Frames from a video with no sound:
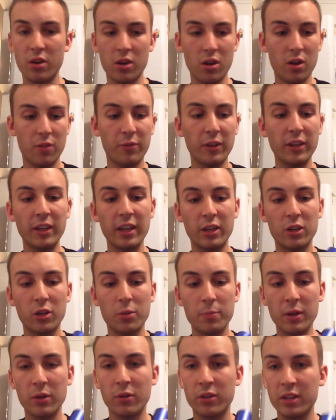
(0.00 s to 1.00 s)
I think they could
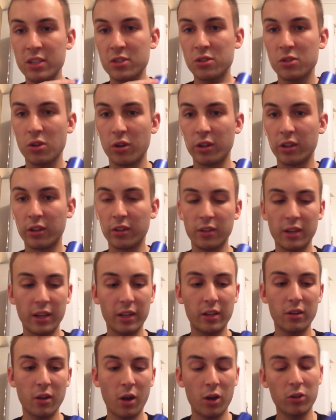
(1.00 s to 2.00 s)
have been on this side. I
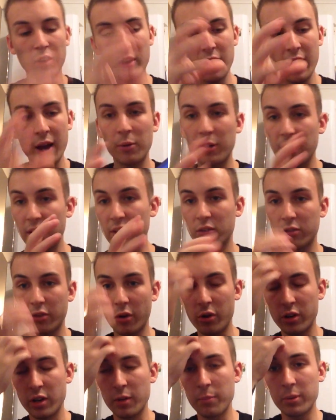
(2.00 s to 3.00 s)
don't know how they
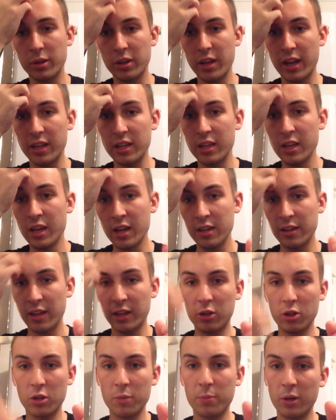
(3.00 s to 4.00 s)
designed it, but they
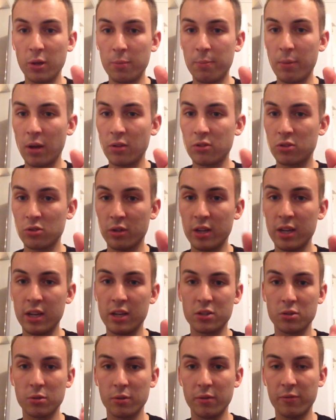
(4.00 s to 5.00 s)
could have put the buttons on
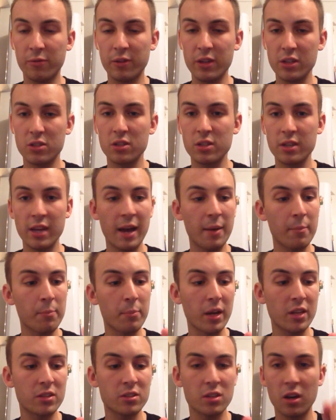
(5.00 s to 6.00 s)
here so it fits in your hand
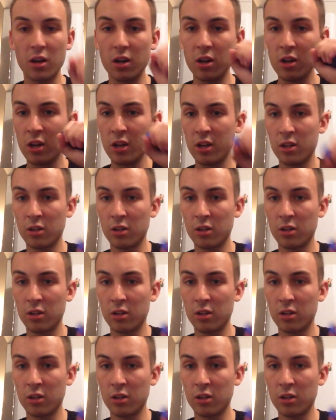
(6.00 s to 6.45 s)
better,